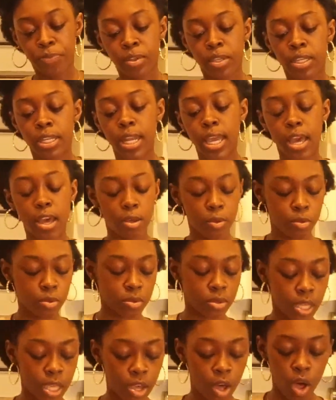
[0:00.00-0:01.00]
Now,
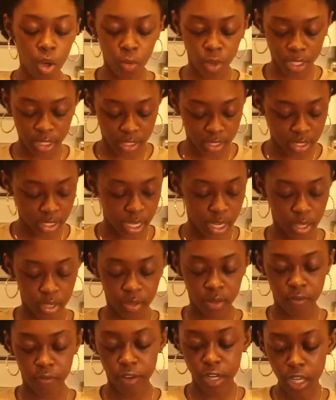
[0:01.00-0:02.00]
they always
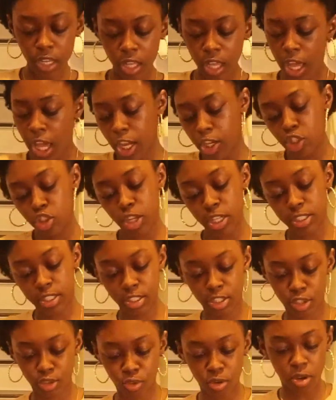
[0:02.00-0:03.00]
say, vanilla extract
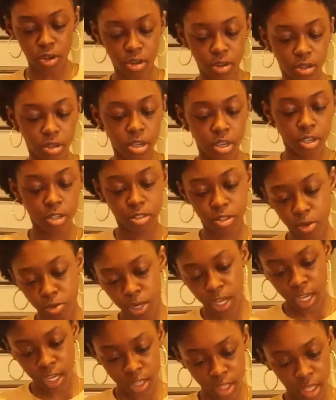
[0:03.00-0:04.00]
is strong. Don't
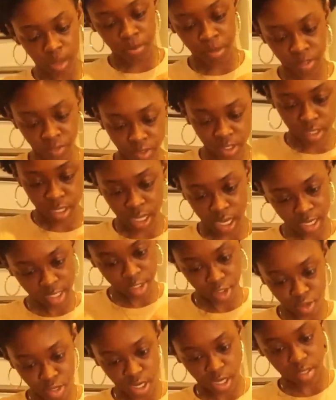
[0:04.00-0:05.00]
add that much vanilla
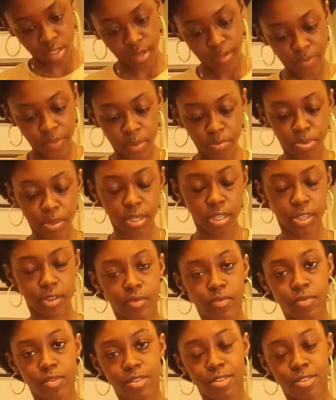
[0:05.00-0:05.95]
extract. But,